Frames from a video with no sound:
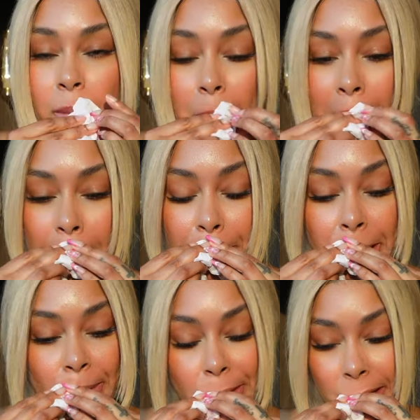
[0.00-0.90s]
RIP
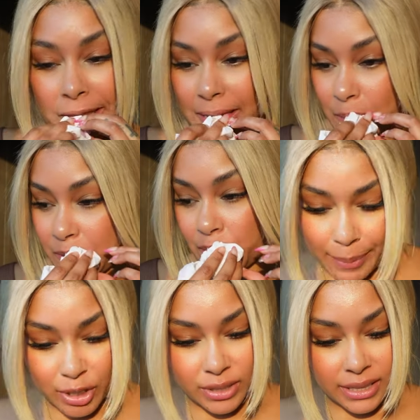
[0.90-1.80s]
to my lips. I've
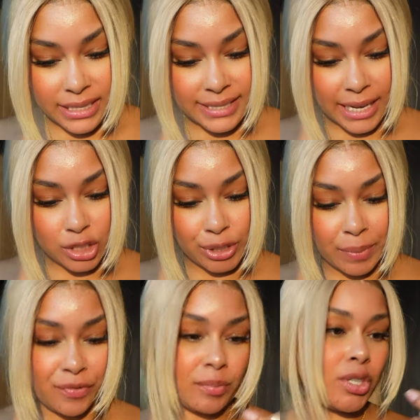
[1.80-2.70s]
been using this nail
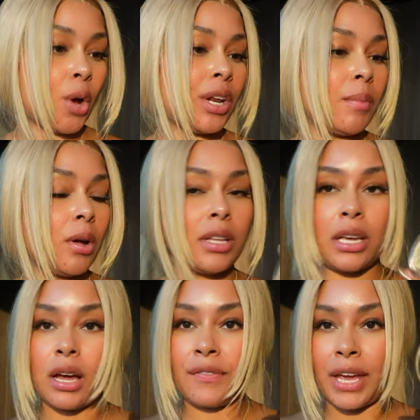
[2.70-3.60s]
treatment from Tony
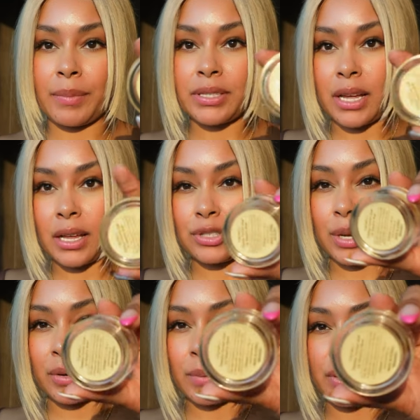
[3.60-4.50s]
Moly off Amazon, so I'm gonna